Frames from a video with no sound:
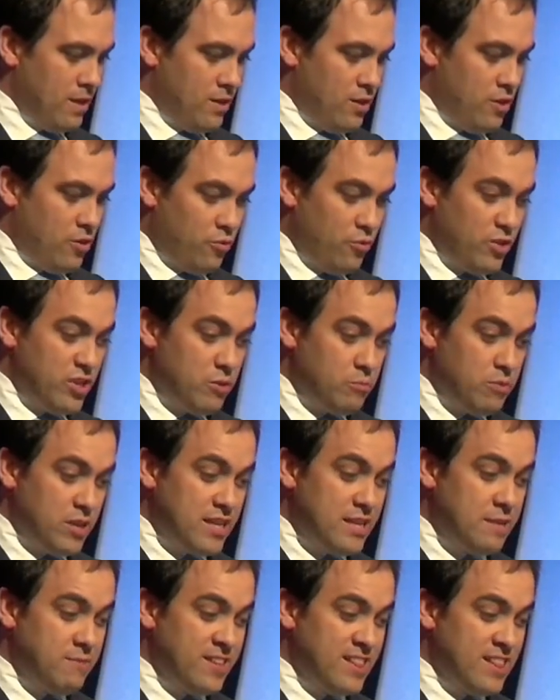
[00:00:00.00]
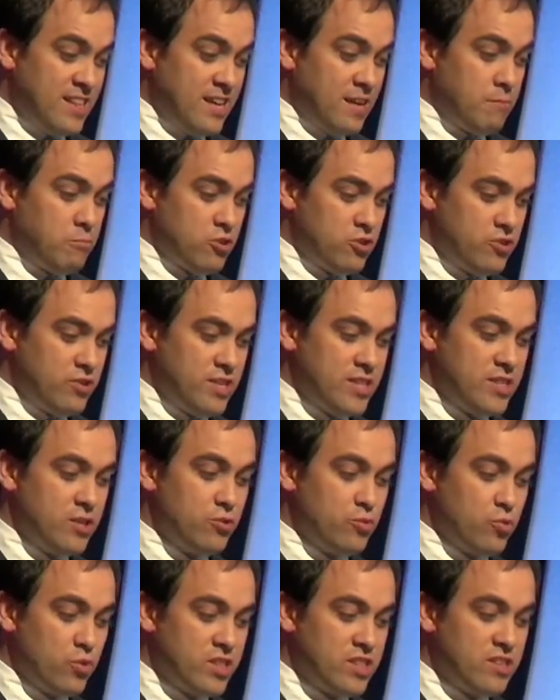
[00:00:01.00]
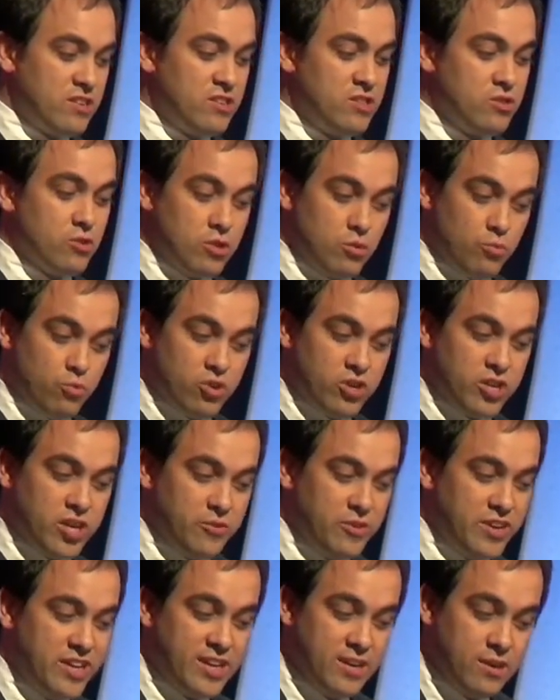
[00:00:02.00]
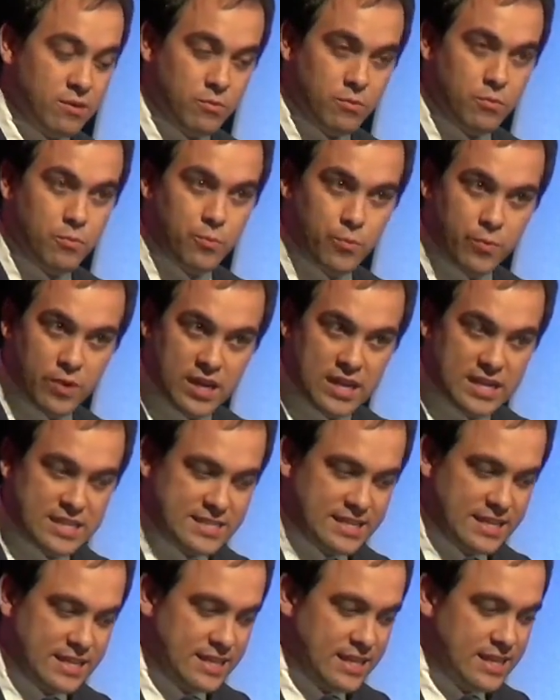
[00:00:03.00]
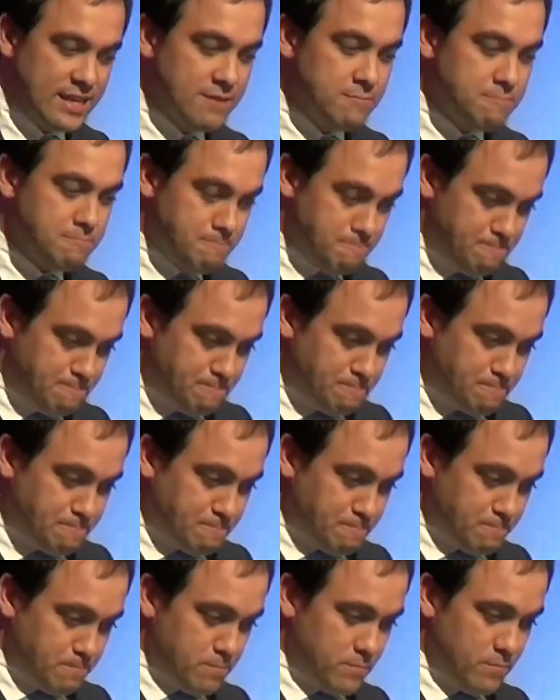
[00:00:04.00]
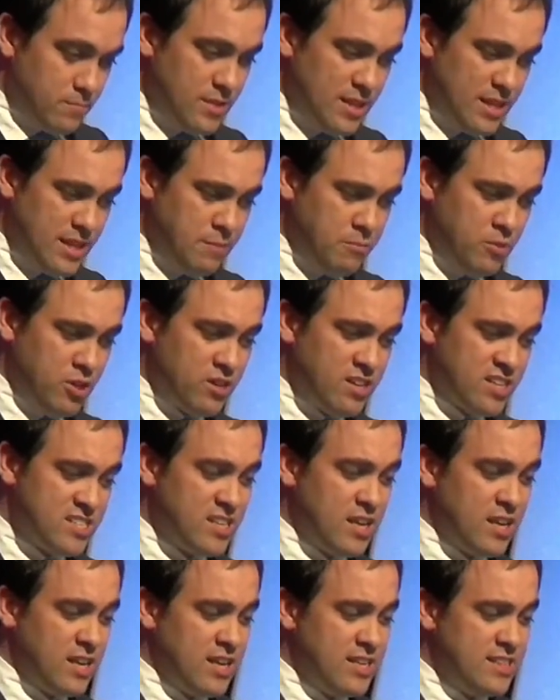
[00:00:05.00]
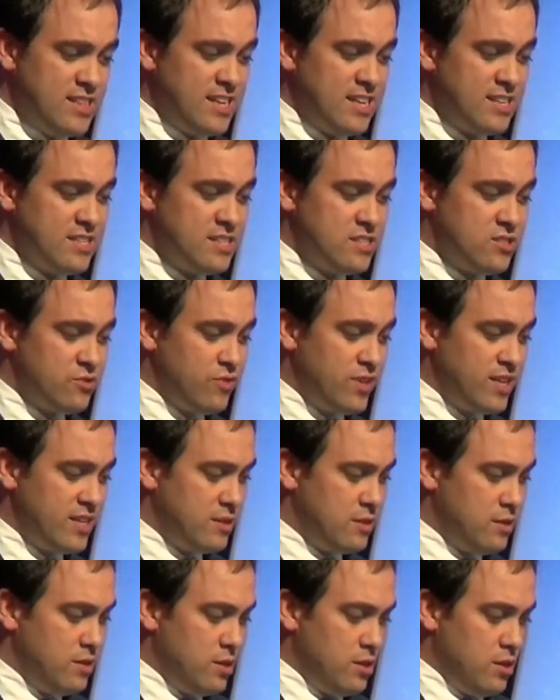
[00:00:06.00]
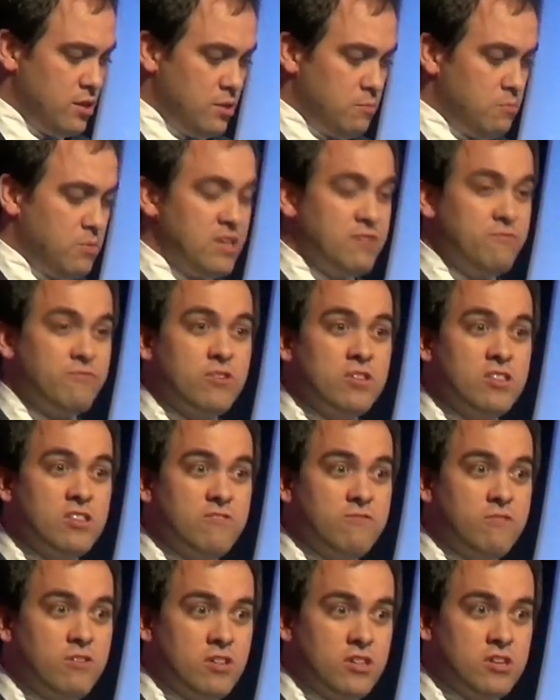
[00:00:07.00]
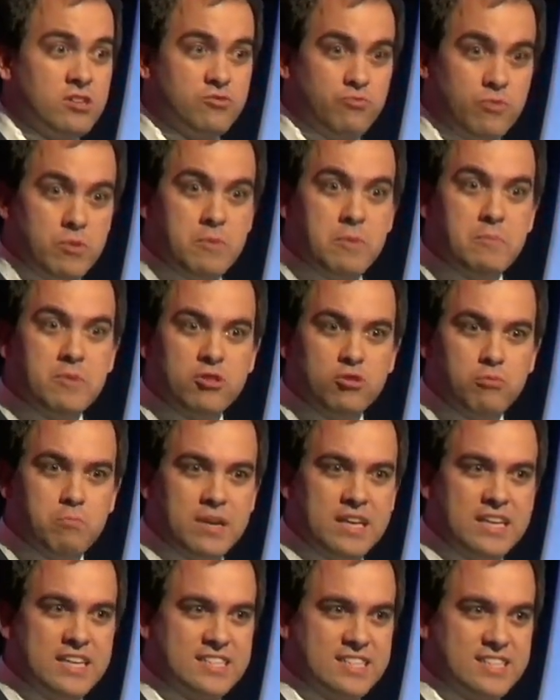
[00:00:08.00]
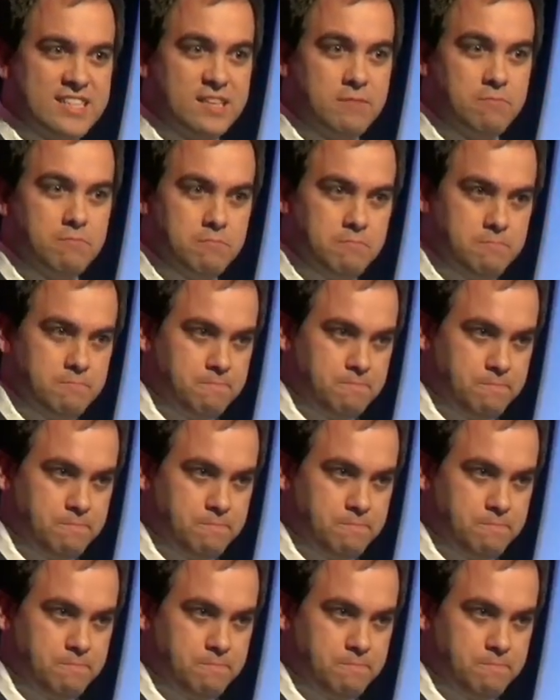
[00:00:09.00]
When you will give in the opportunity to enter into the work arena, one last idea, keep your ideas straight, but in front of others, remember to play as a team.